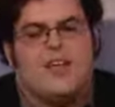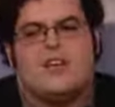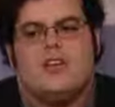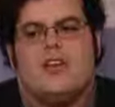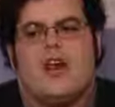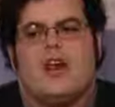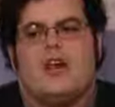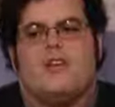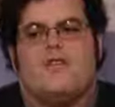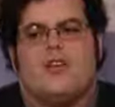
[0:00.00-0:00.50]

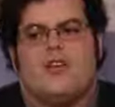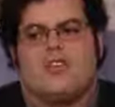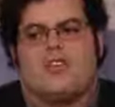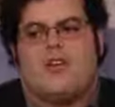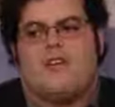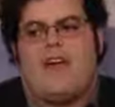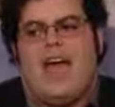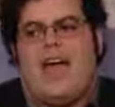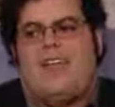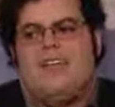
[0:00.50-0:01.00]
None of us
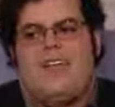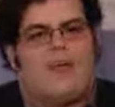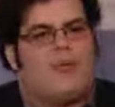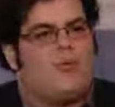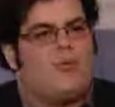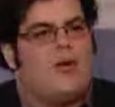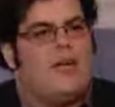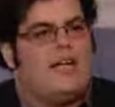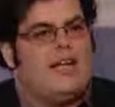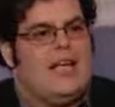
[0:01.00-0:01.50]
have had that
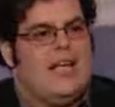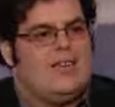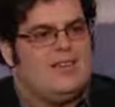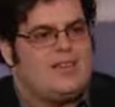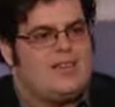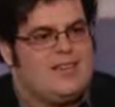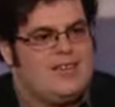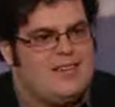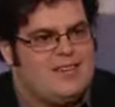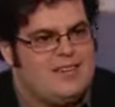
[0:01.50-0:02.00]
breakout
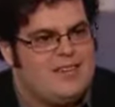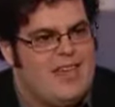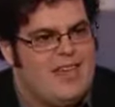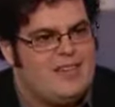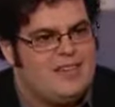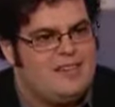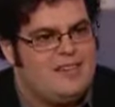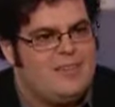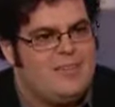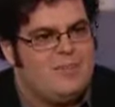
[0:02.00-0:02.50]

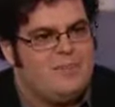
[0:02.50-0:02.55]
success.